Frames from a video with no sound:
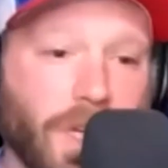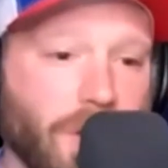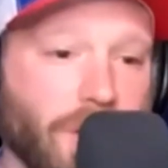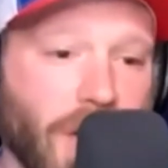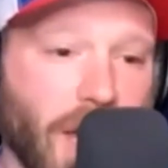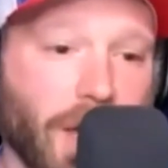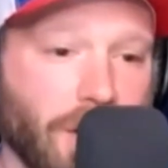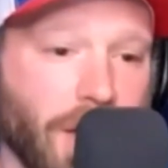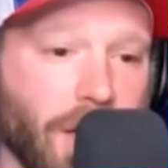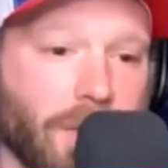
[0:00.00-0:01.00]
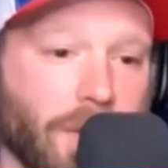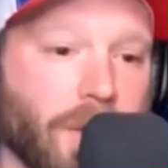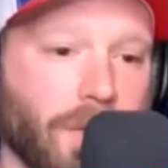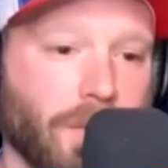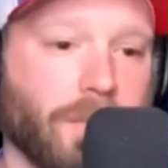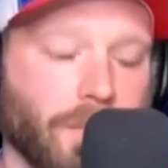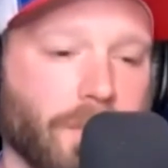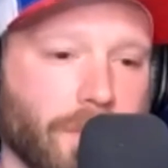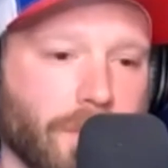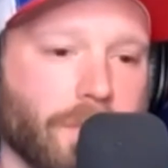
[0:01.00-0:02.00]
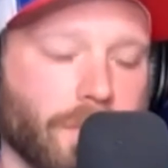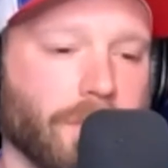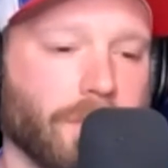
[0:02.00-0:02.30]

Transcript: It's a system. Yeah. It's a system.